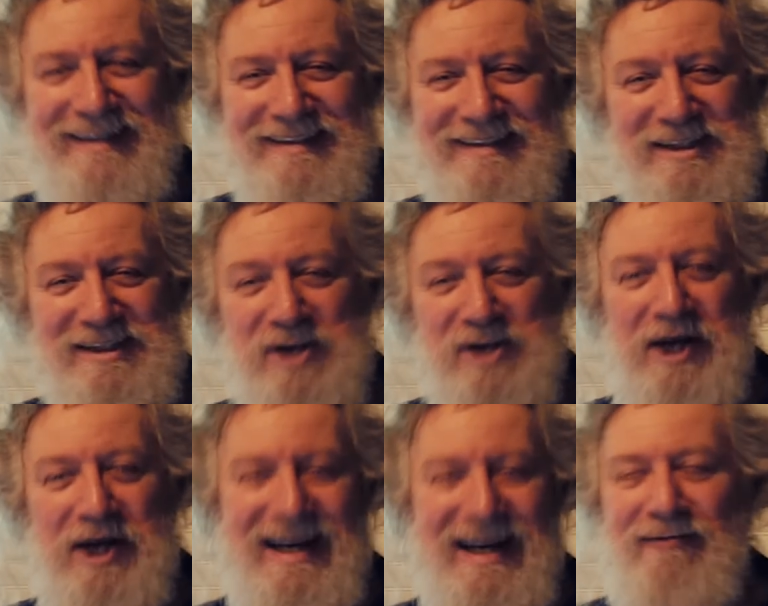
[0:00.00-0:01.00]
this is
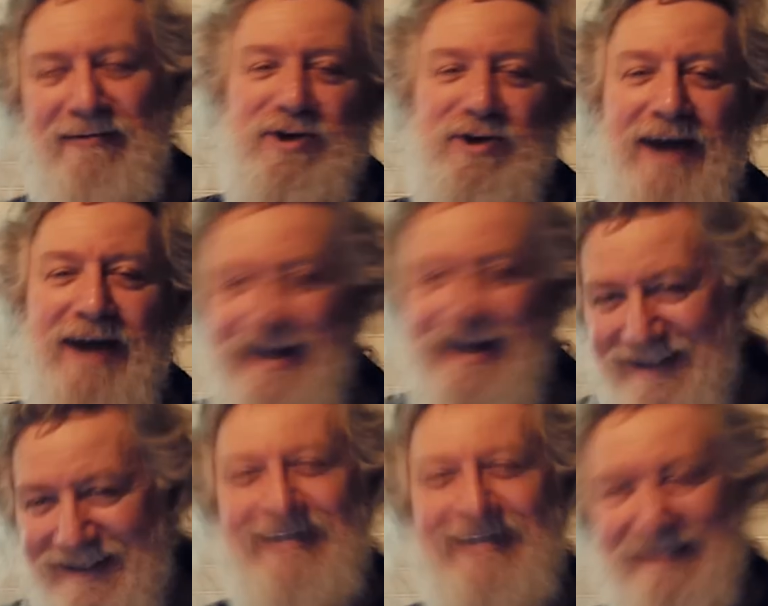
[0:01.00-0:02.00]
good. After tonight,
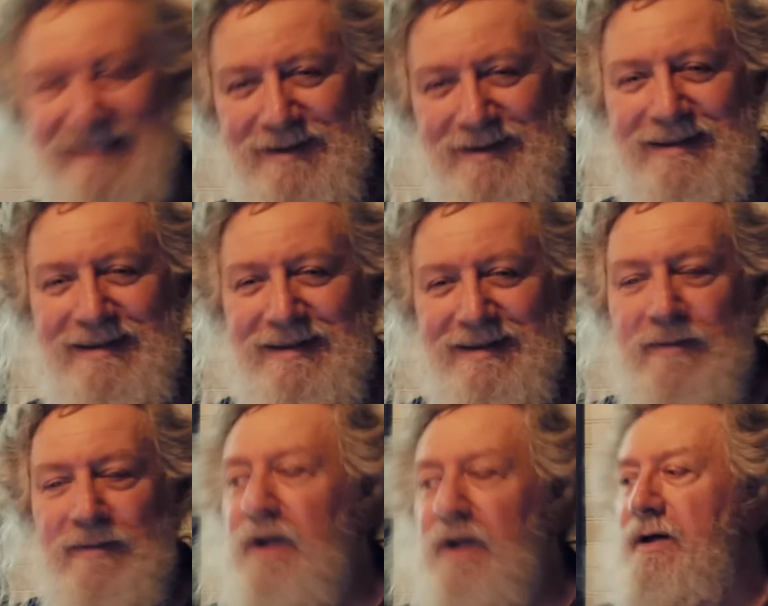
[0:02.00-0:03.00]

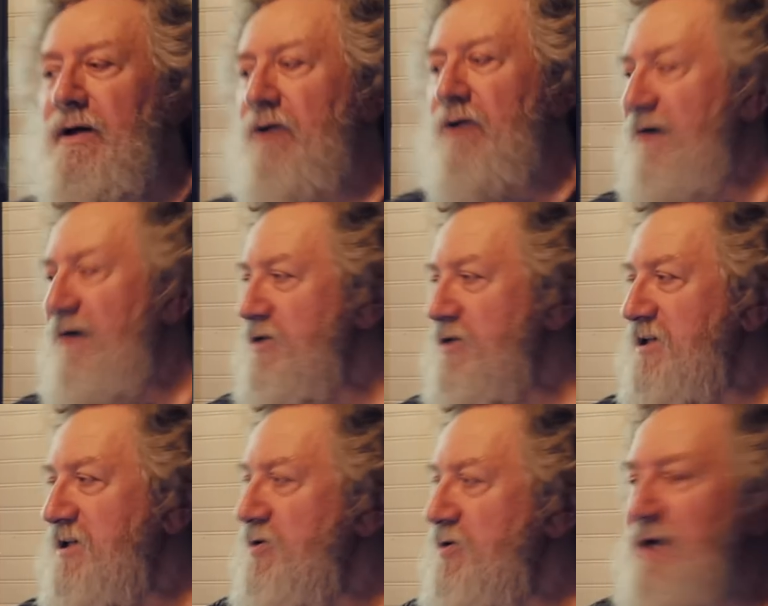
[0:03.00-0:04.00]
you'll have to
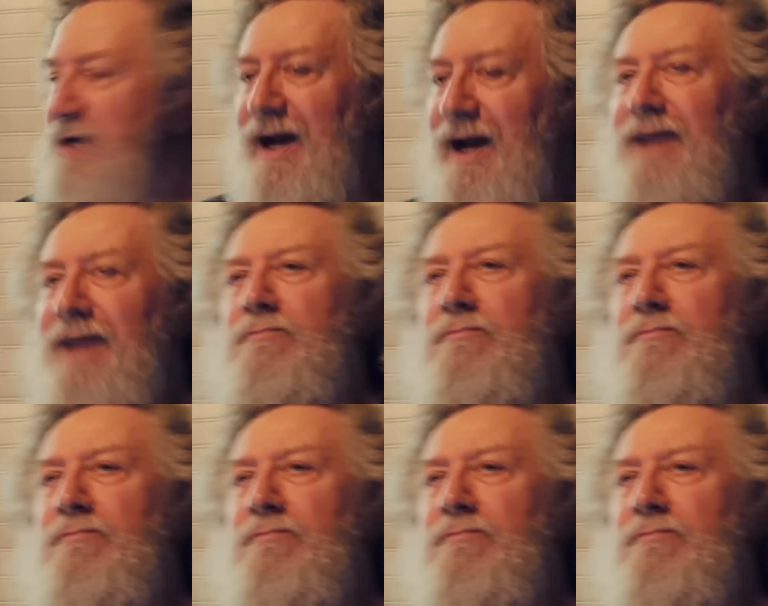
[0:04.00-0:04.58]
excuse me. I